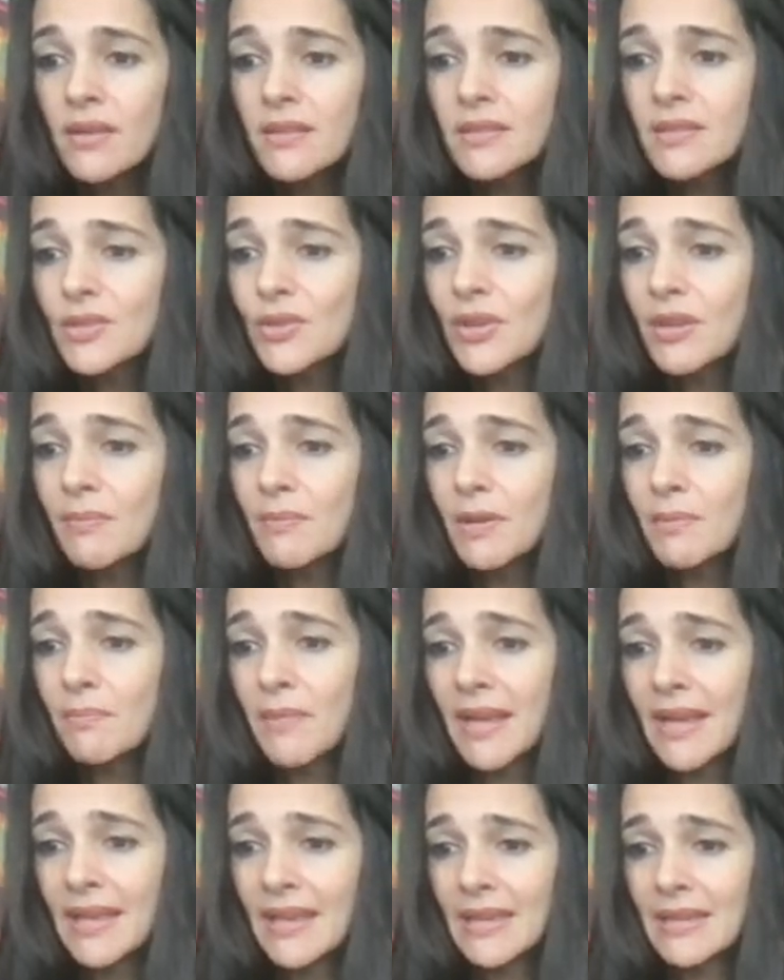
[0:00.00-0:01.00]
and screamed at
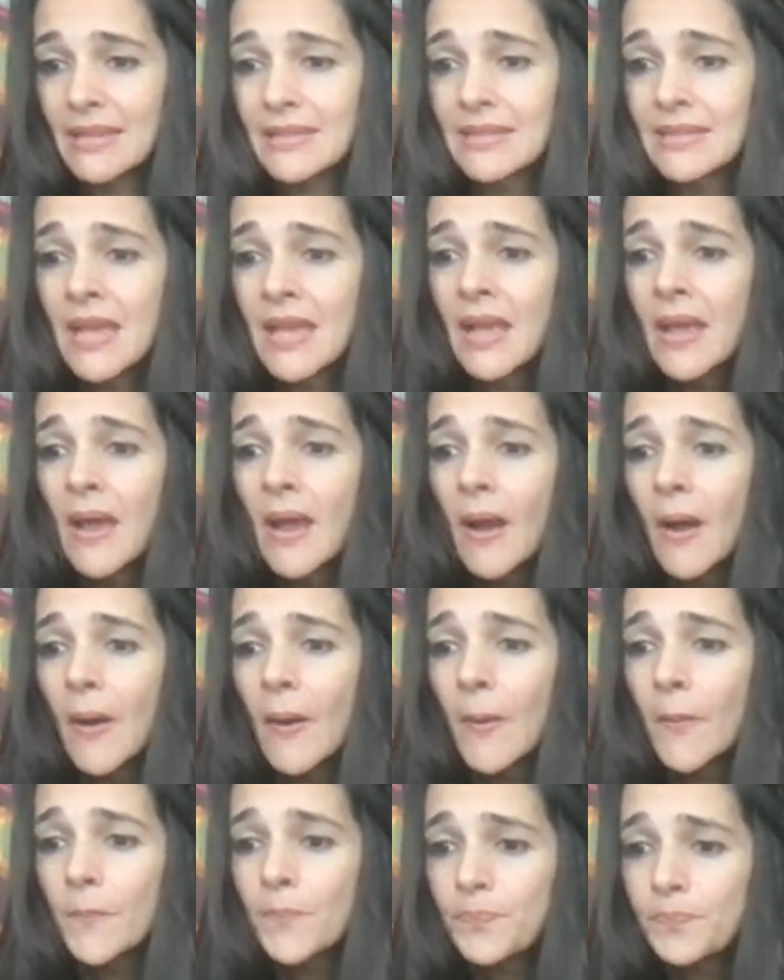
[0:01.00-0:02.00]
my kids.
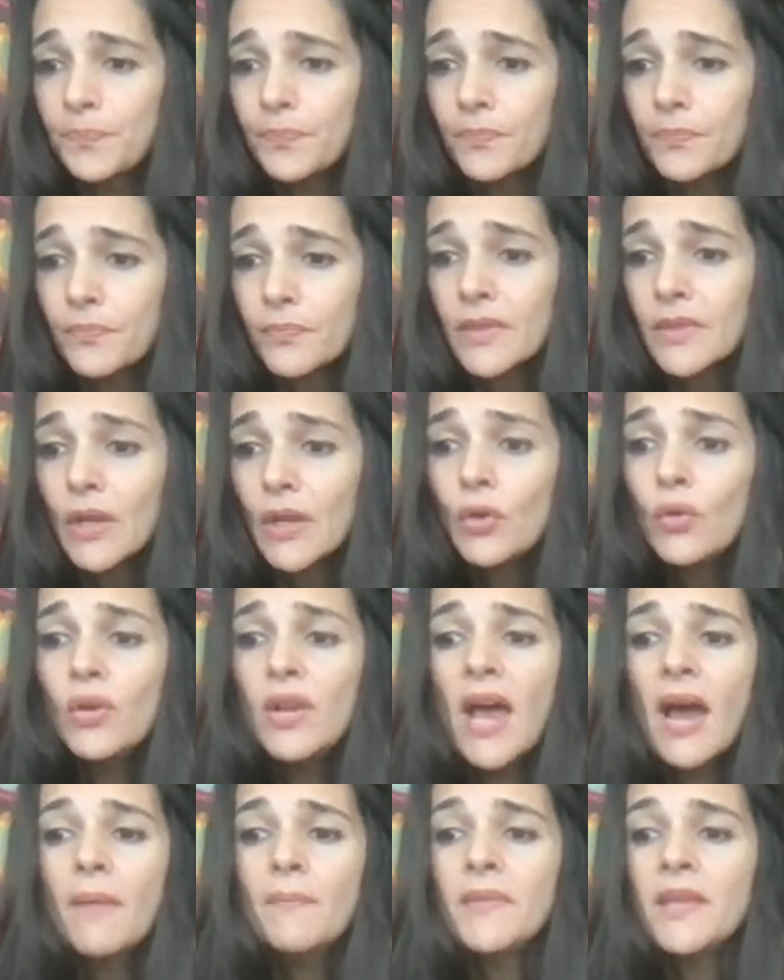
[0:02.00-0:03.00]

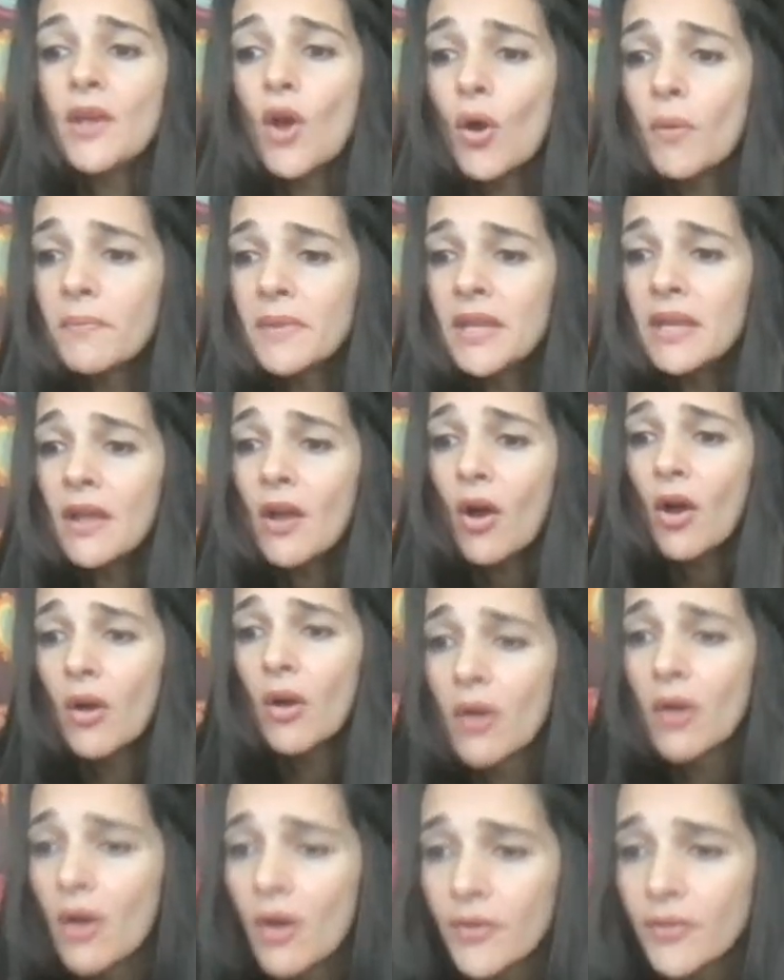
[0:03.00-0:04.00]
Gulam,
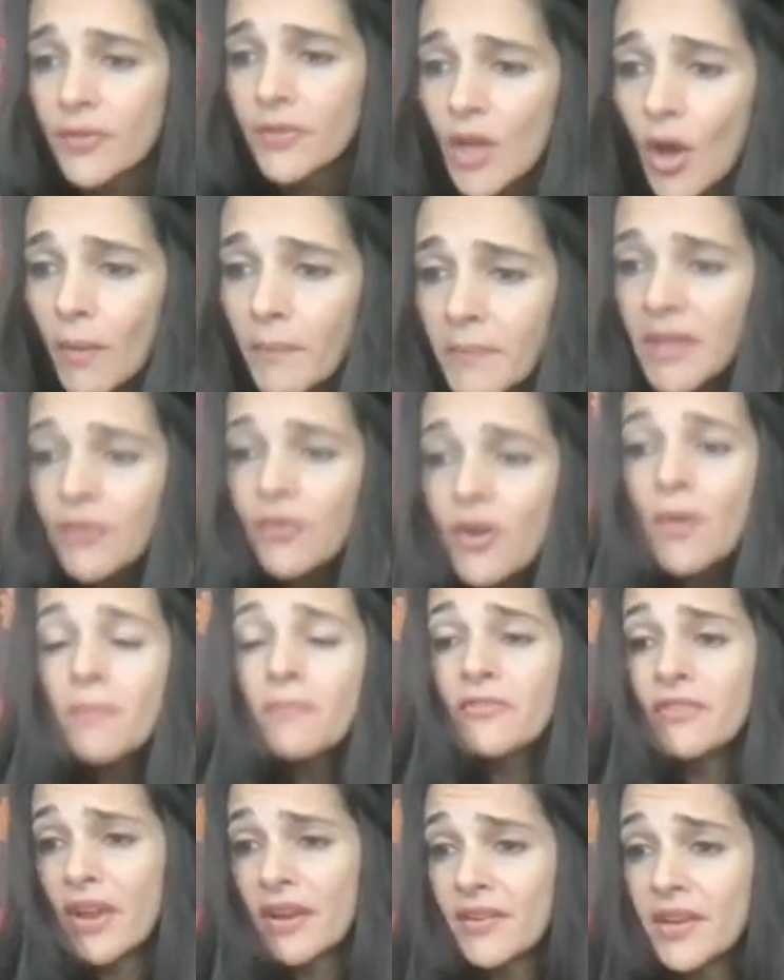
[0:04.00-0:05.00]
the
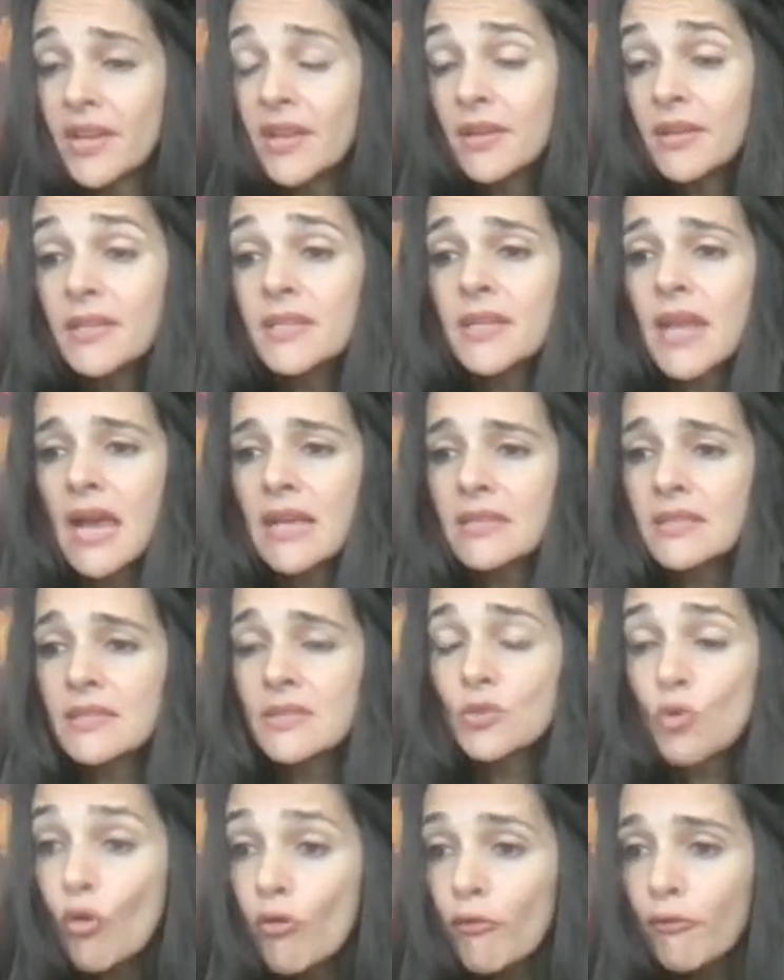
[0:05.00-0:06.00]
Omicron variant, as
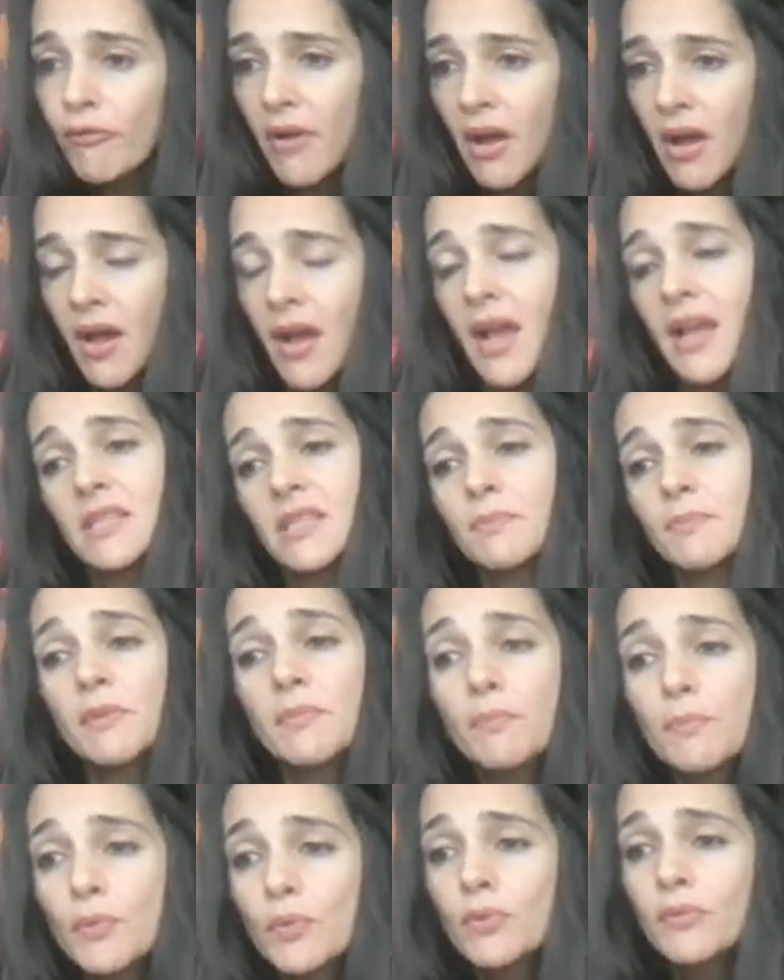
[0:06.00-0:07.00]
so far, has
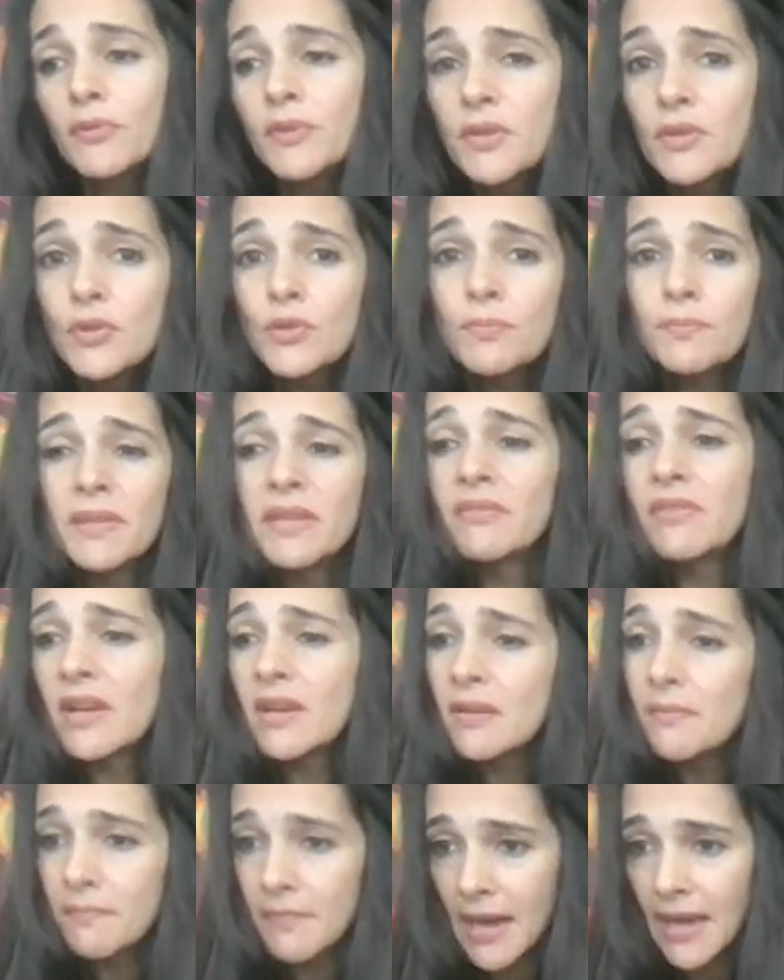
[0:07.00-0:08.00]
been proven to be
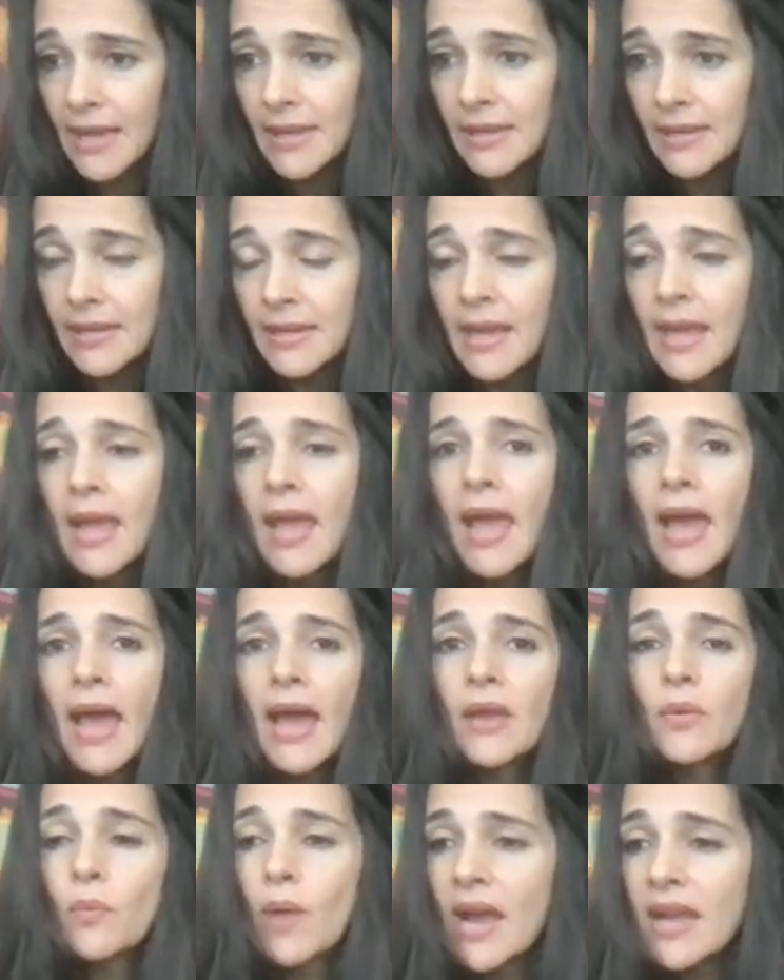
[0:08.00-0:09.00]
very mild.
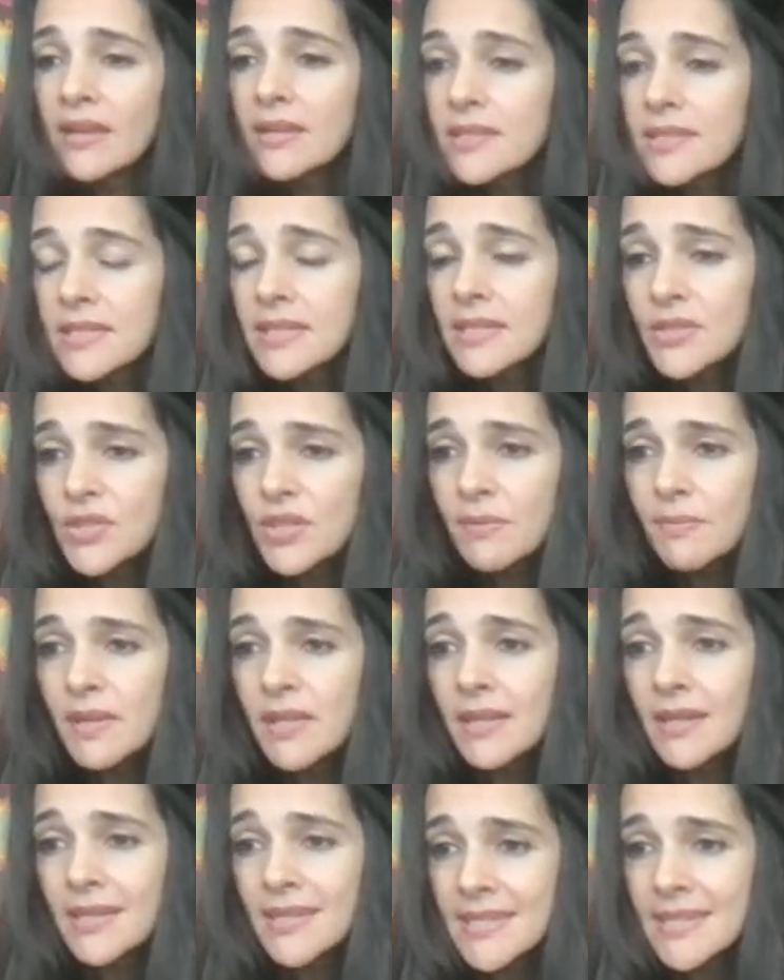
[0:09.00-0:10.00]
And while it's extremely
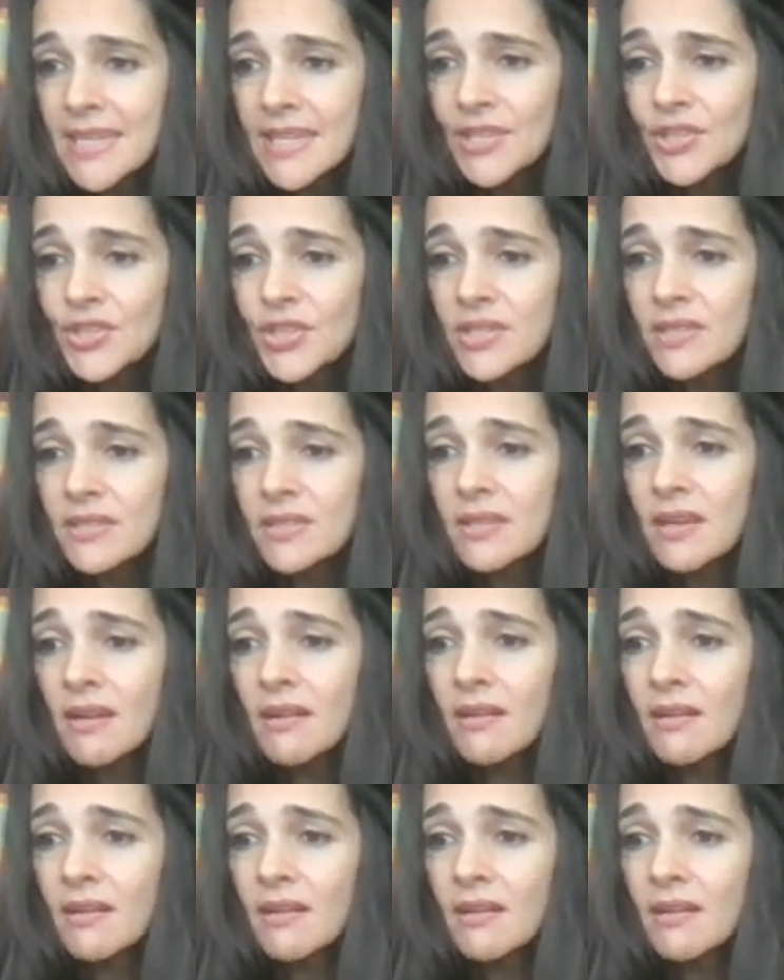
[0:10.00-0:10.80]
contagious,